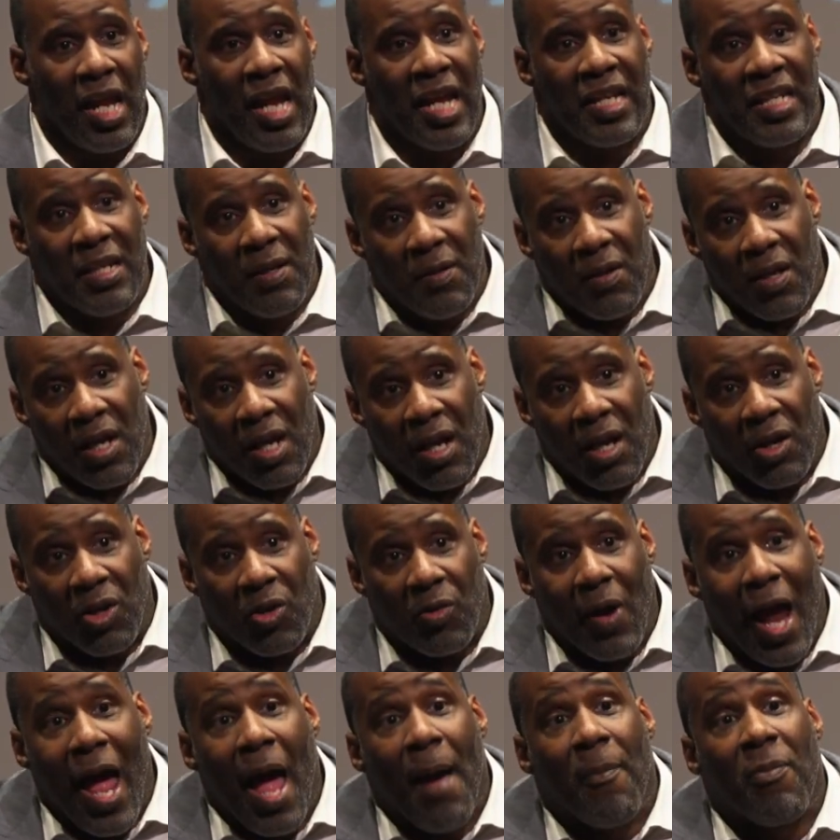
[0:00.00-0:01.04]
And he
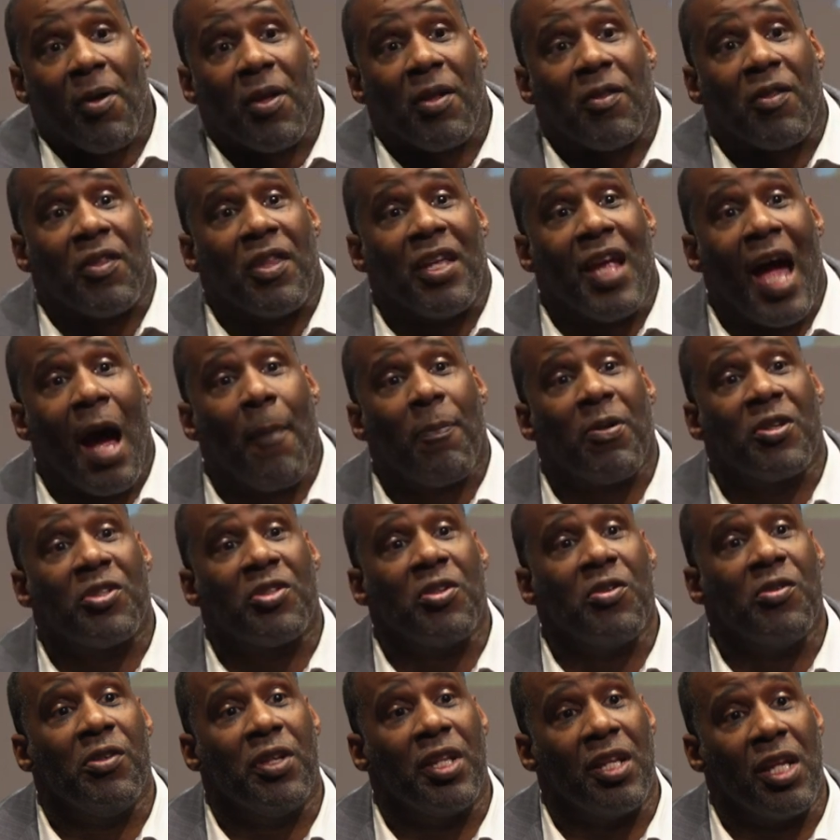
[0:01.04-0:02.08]
grabbed the
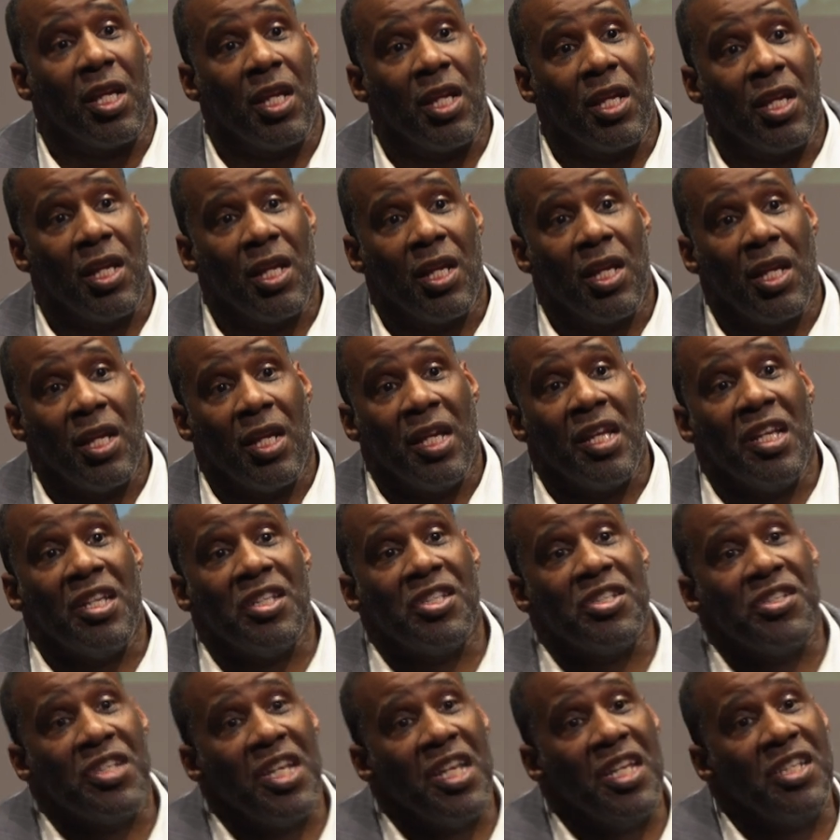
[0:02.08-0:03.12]
opportunity. He
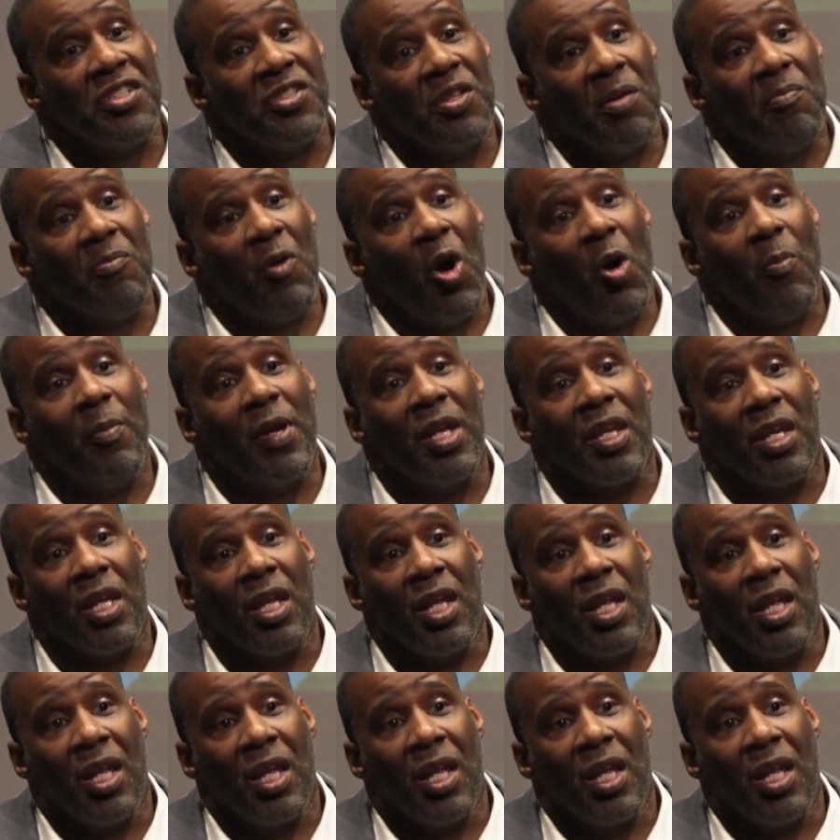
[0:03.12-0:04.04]
seized the moment.